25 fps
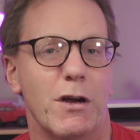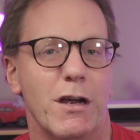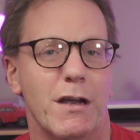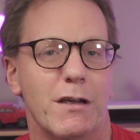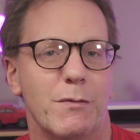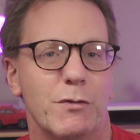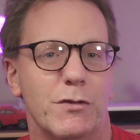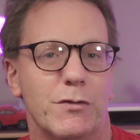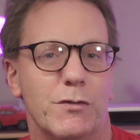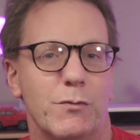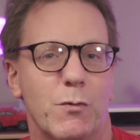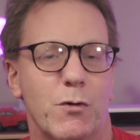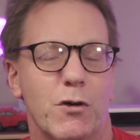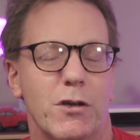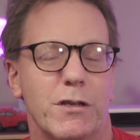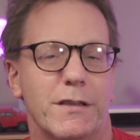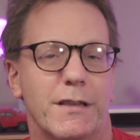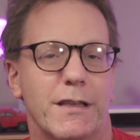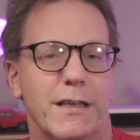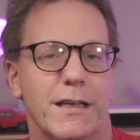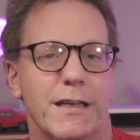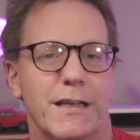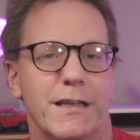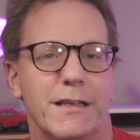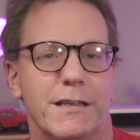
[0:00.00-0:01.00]
this price
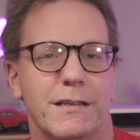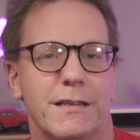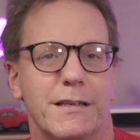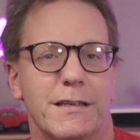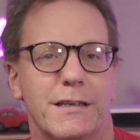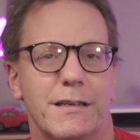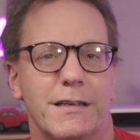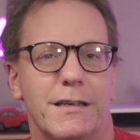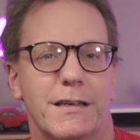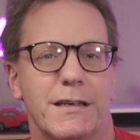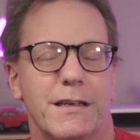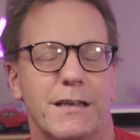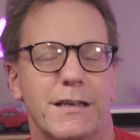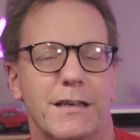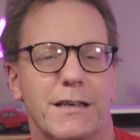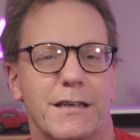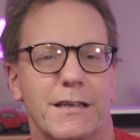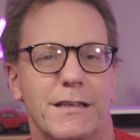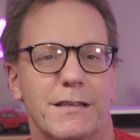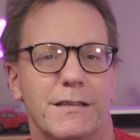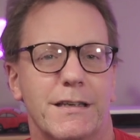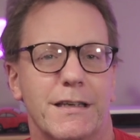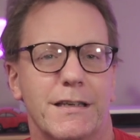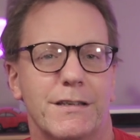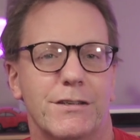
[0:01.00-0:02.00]
point that
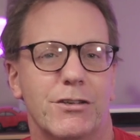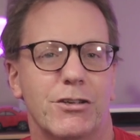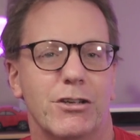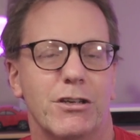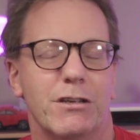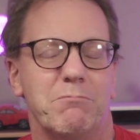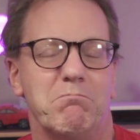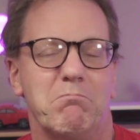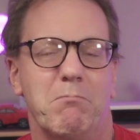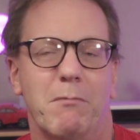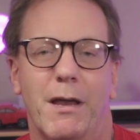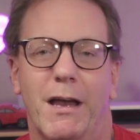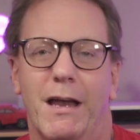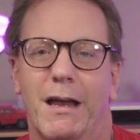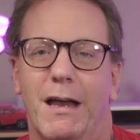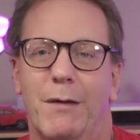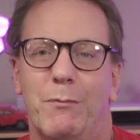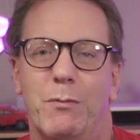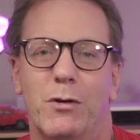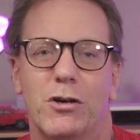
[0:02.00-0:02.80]
is as good?